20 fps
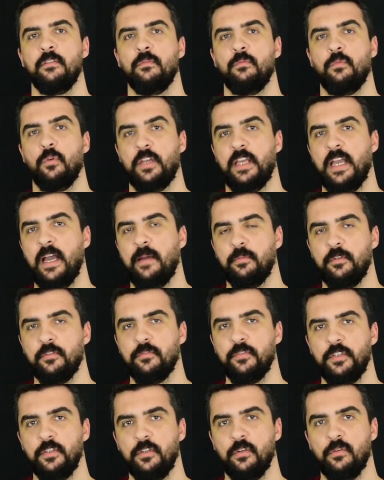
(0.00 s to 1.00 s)

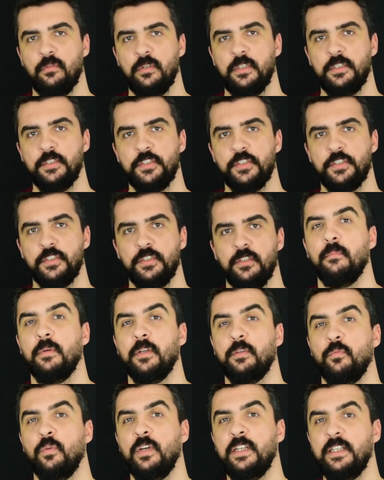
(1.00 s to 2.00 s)
vocabulary knowledge,
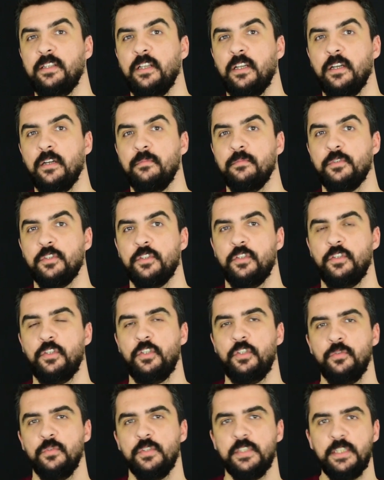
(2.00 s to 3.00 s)
but when it comes to
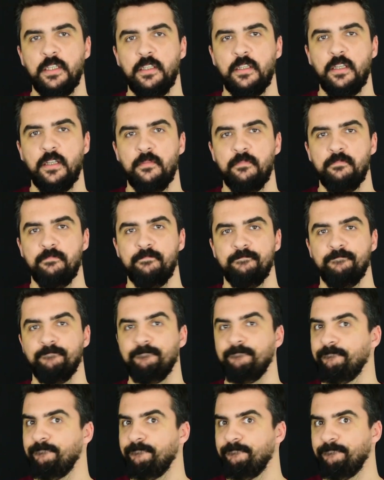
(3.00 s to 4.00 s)
using
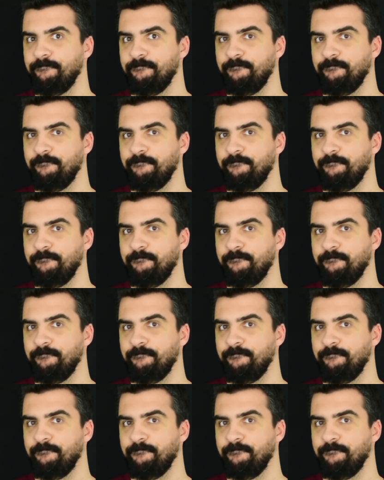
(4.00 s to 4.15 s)
them,